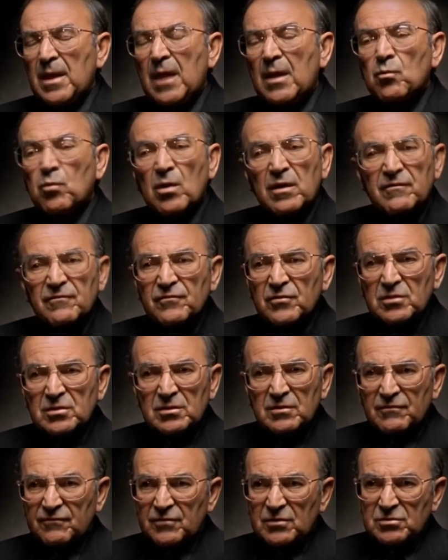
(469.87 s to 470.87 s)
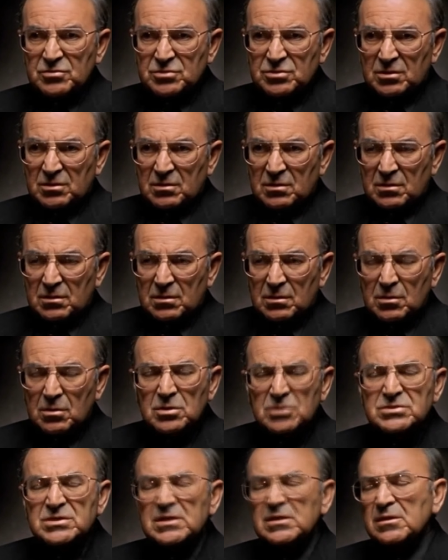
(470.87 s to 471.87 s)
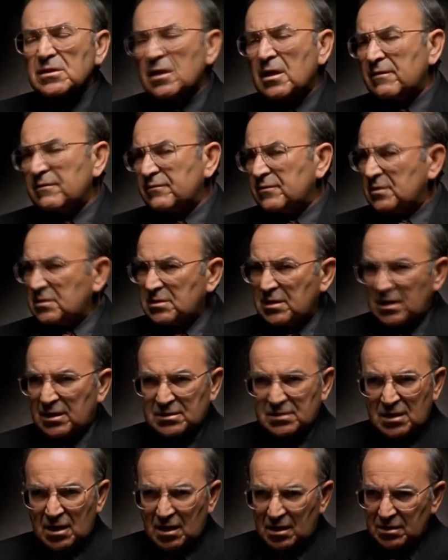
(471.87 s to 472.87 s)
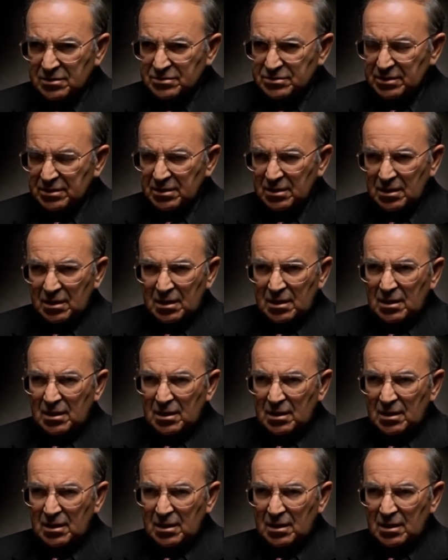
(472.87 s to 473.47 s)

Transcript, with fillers: and one foot in the future, because he loved the technology.